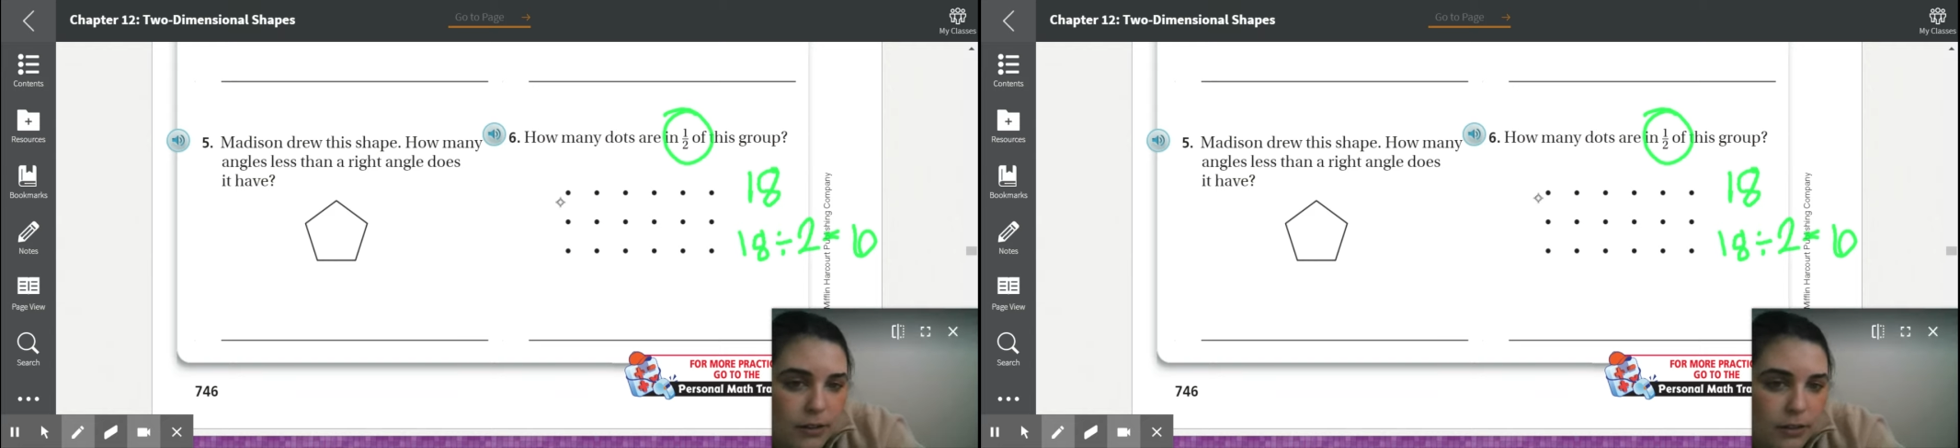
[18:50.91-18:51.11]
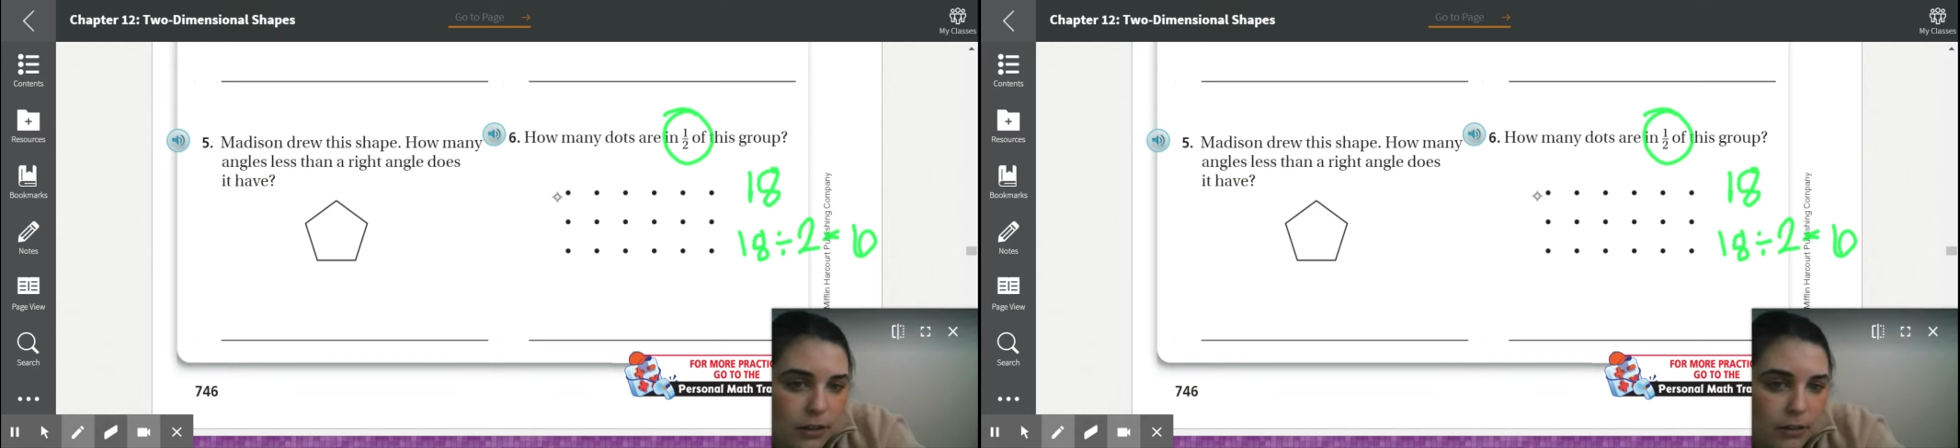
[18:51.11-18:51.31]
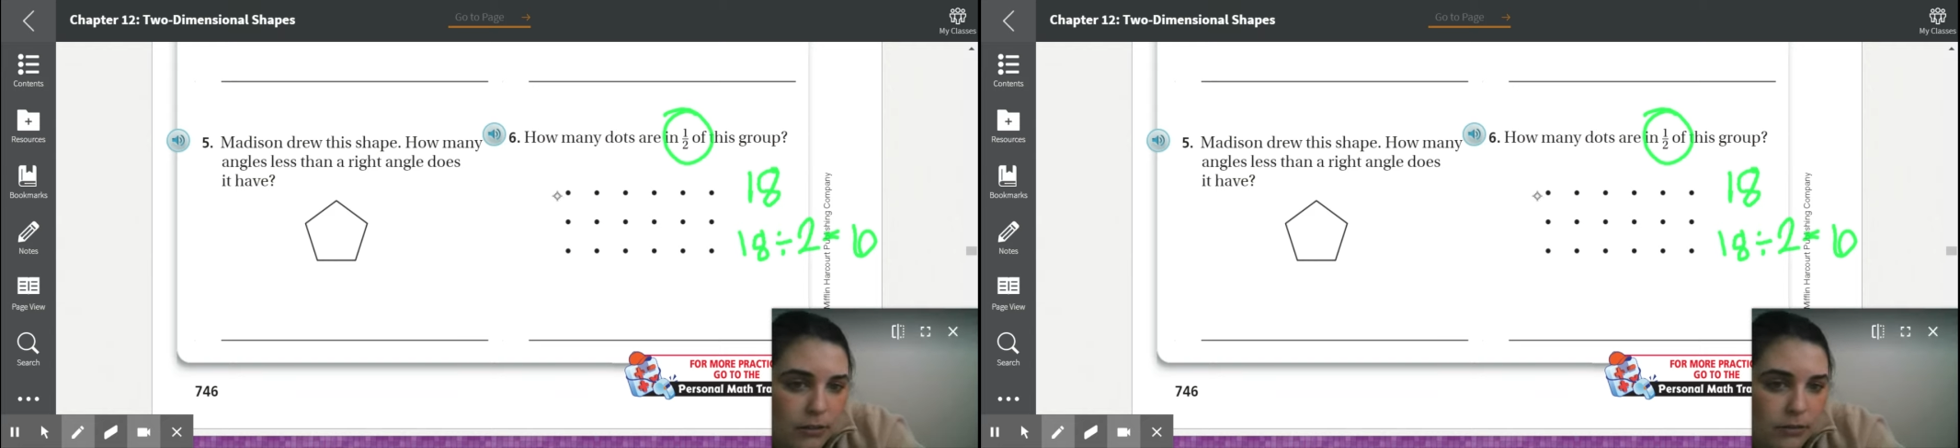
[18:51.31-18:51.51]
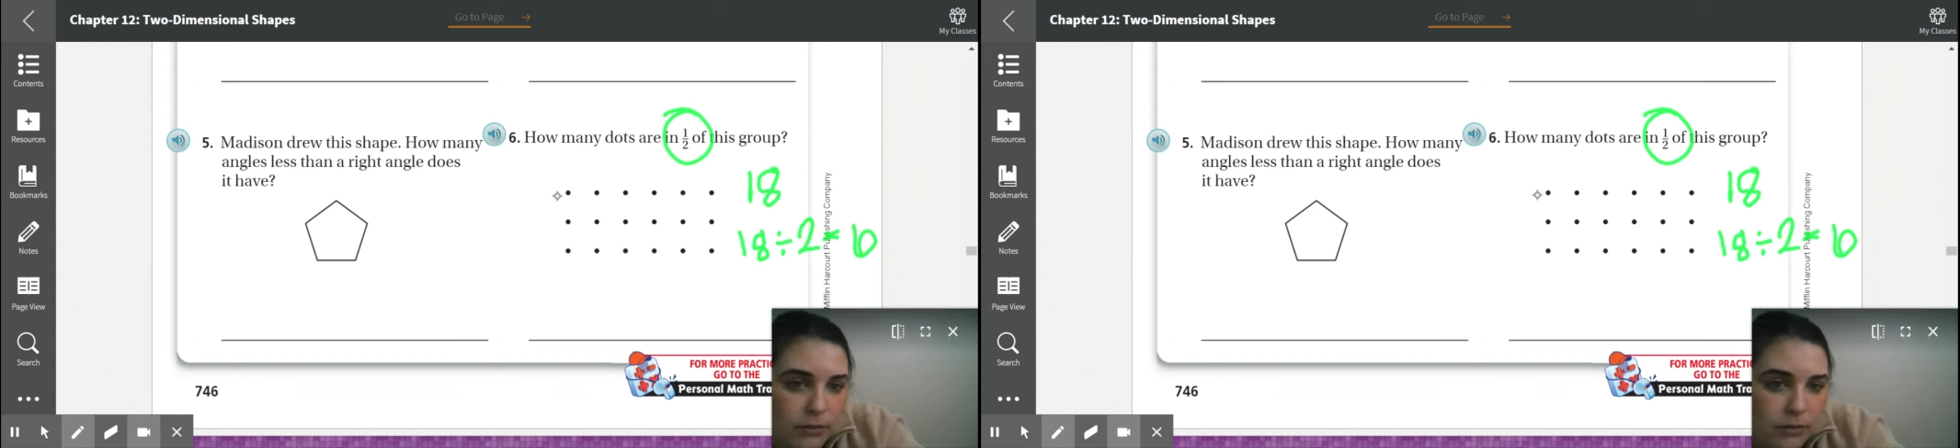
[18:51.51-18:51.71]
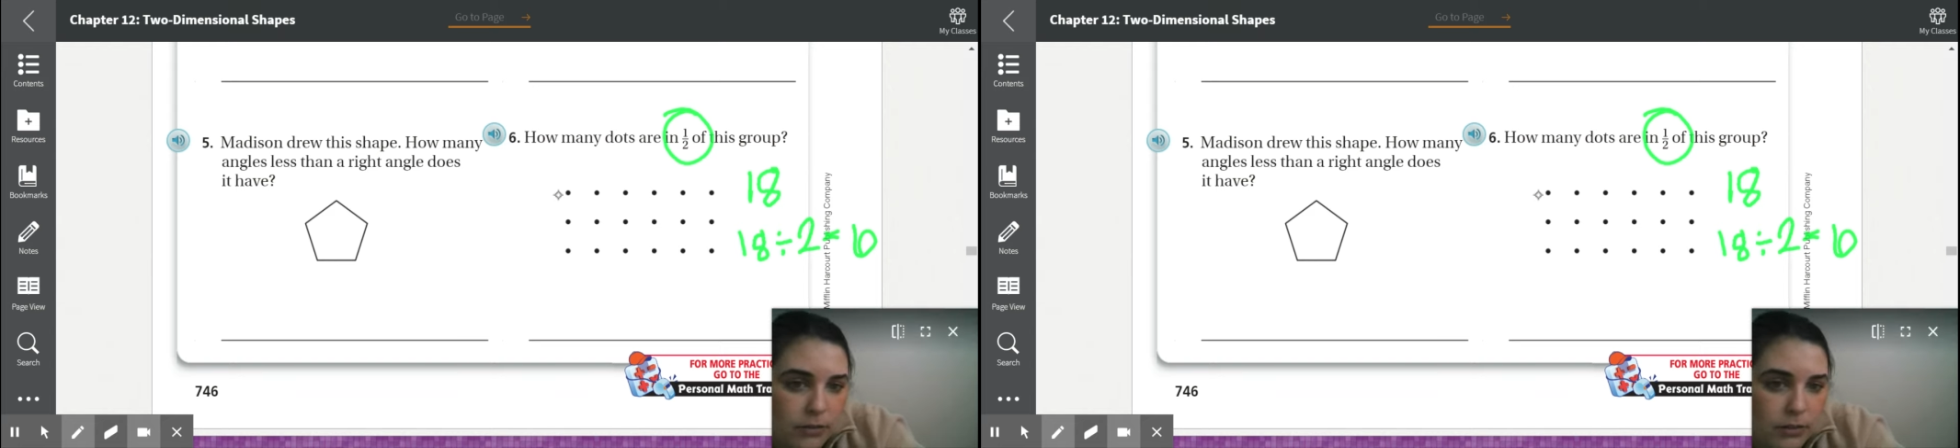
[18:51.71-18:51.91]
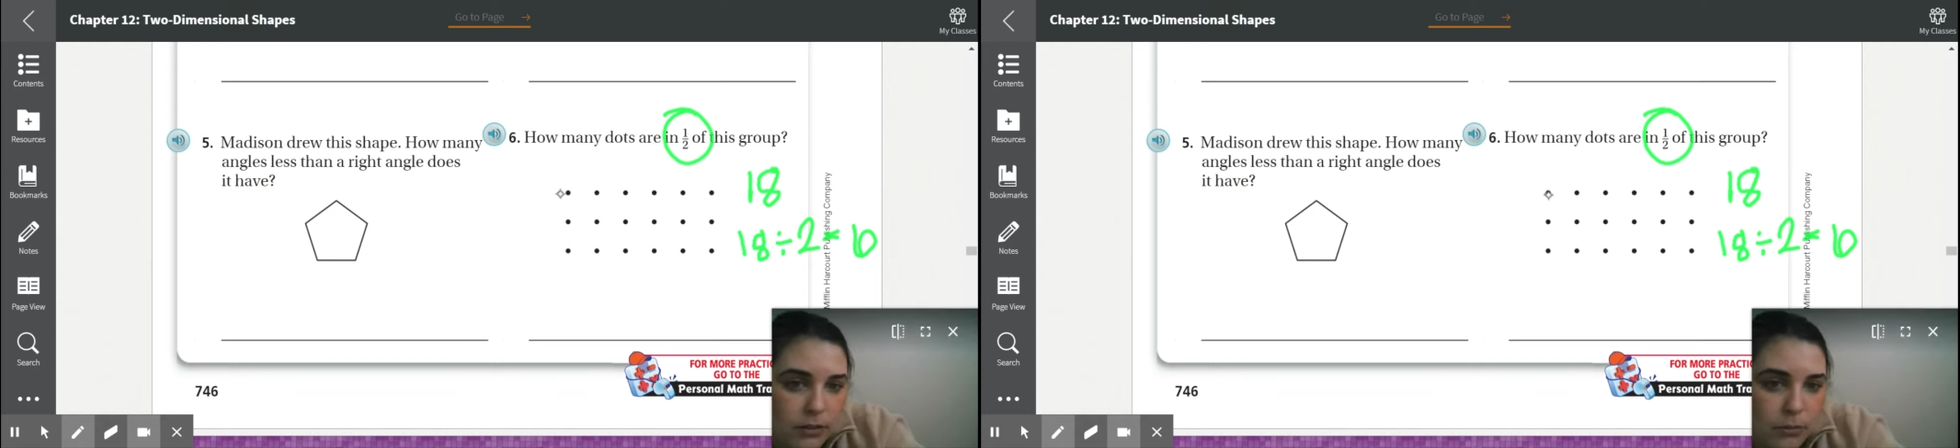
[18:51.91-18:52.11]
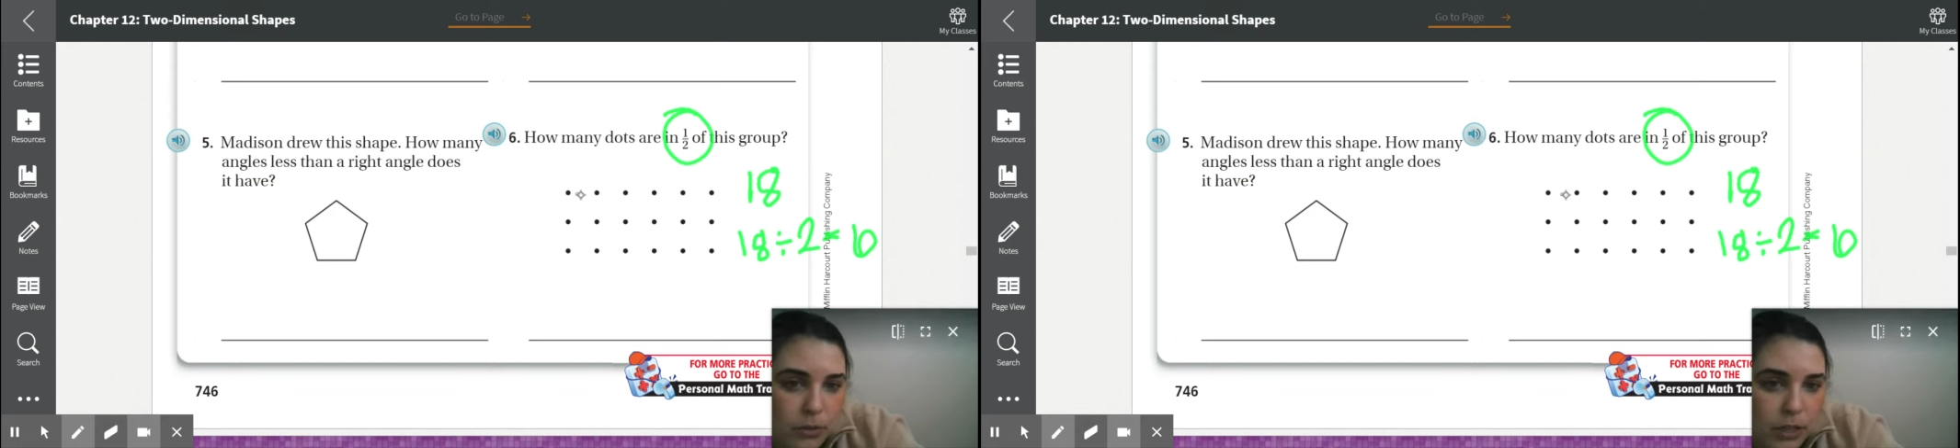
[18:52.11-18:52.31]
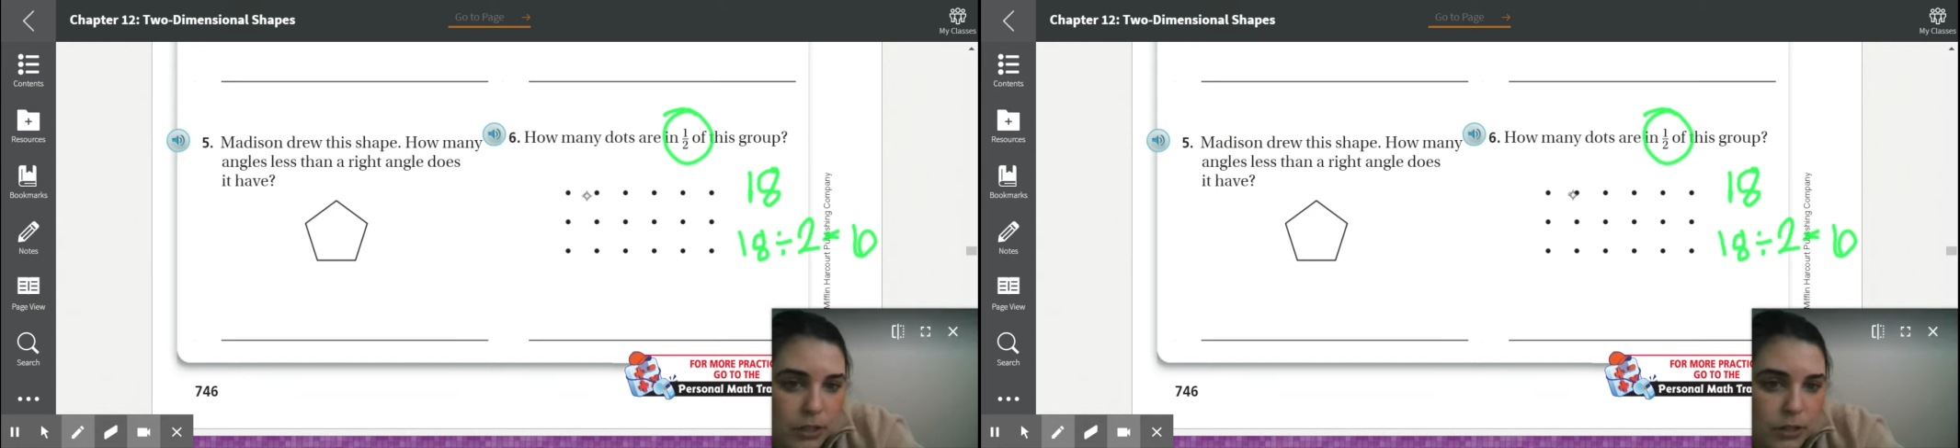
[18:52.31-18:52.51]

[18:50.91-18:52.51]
So 1,